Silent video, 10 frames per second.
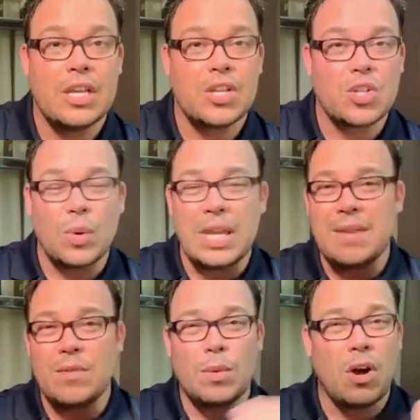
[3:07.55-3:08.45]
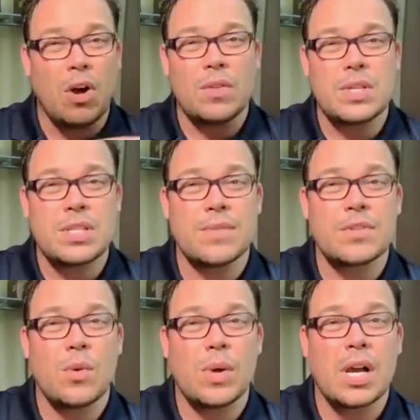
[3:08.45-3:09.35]
So even when all this stuff's
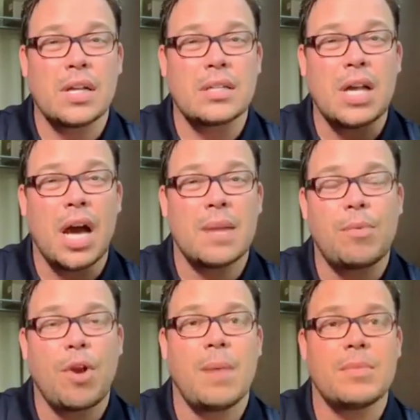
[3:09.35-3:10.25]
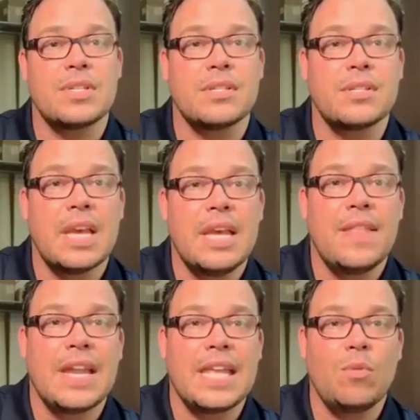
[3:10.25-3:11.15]
going on, God promises
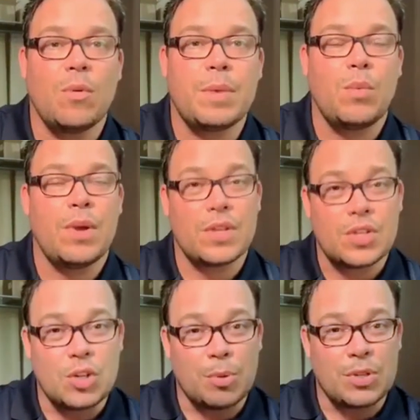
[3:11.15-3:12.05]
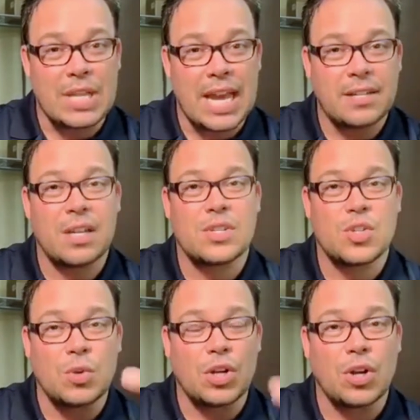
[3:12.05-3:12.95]
that he will be with us to protect us,
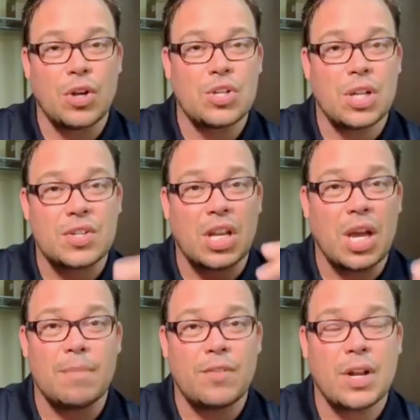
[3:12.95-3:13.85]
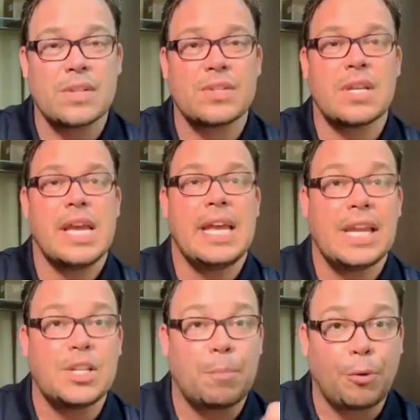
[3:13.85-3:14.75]
to encourage us, to comfort us,
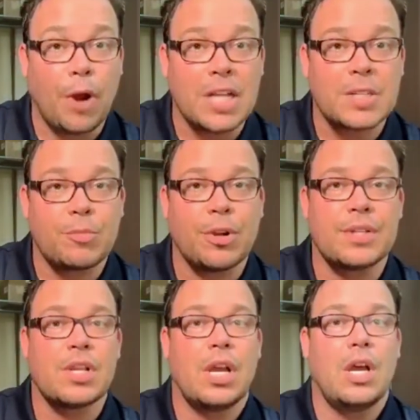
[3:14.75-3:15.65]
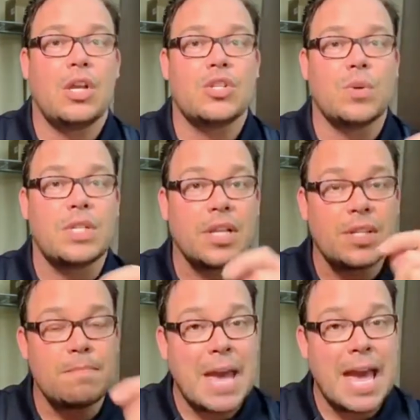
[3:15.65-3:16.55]
and to prosper us. So it
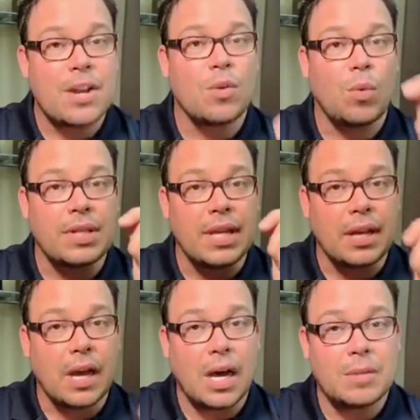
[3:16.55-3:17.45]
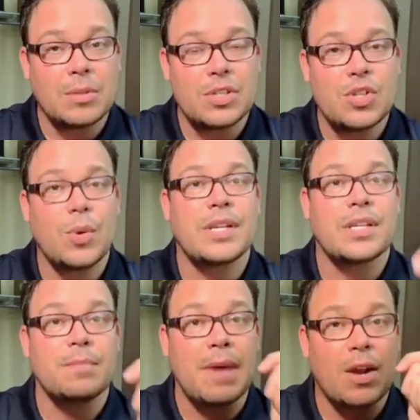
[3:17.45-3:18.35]
doesn't matter what the economy is doing. It
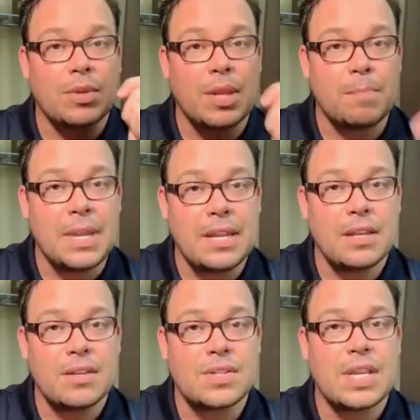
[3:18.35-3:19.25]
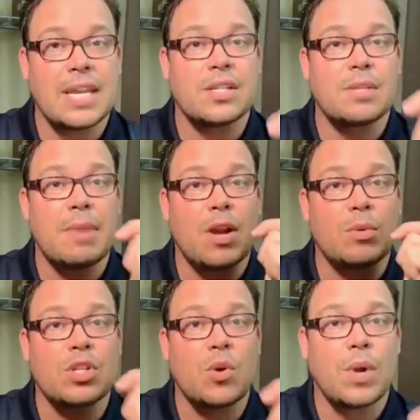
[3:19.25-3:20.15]
doesn't matter what the media is saying. It doesn't matter
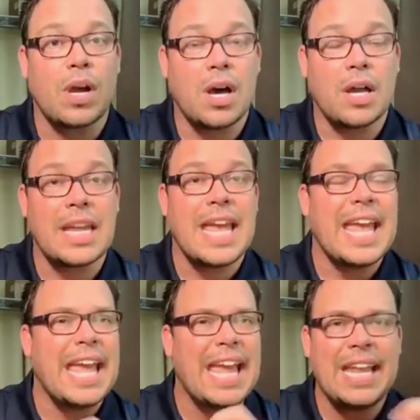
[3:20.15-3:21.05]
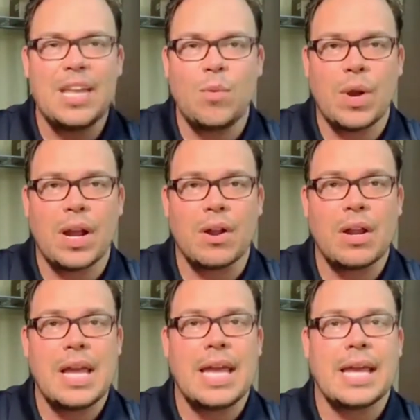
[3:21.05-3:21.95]
what's going on anywhere
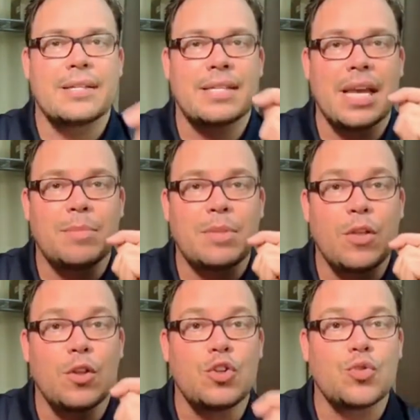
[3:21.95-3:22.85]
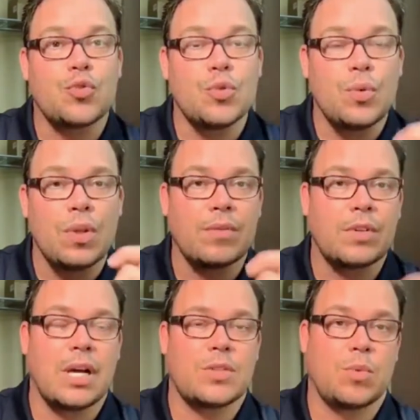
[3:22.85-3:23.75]
except the truth of
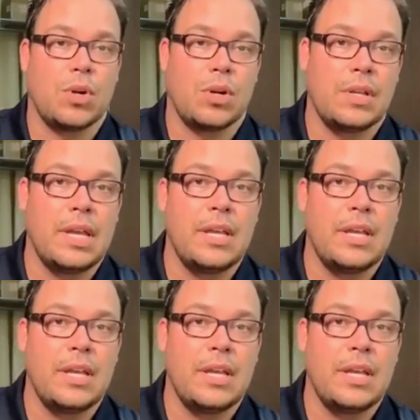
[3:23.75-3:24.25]
God's word.